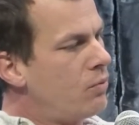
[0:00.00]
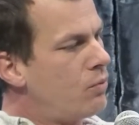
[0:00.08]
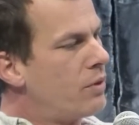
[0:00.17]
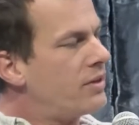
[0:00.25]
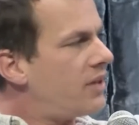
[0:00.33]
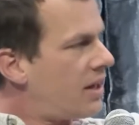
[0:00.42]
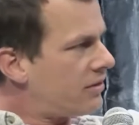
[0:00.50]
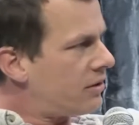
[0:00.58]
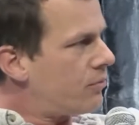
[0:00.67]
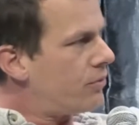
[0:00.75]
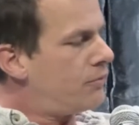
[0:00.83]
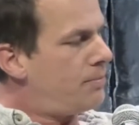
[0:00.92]
with Tesla,
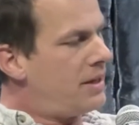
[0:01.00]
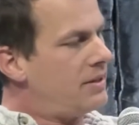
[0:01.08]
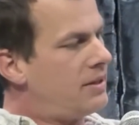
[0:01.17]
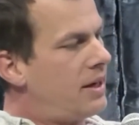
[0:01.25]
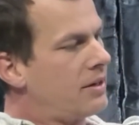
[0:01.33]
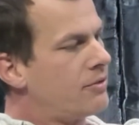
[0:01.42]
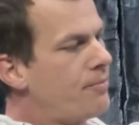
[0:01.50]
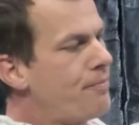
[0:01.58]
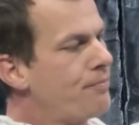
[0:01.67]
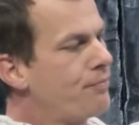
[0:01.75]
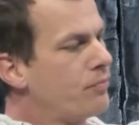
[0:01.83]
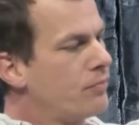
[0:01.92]
with SpaceX,
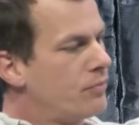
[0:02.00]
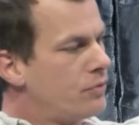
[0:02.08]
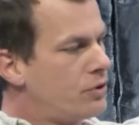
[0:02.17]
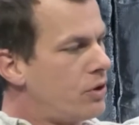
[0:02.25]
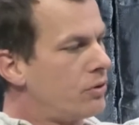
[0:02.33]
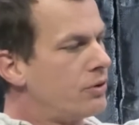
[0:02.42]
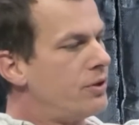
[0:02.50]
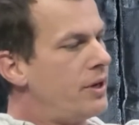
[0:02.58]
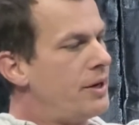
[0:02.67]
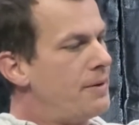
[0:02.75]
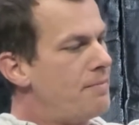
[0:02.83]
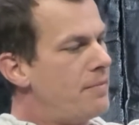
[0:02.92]
Solar
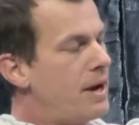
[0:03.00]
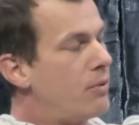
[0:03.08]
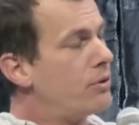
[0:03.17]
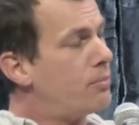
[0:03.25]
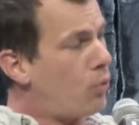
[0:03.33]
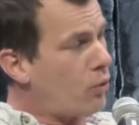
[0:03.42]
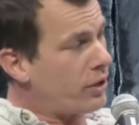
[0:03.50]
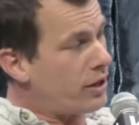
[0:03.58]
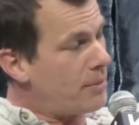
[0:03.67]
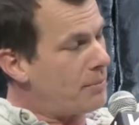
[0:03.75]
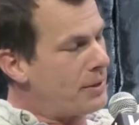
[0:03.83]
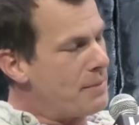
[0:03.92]
City, now with the Boring
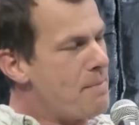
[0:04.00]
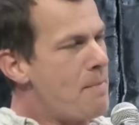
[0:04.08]
Company.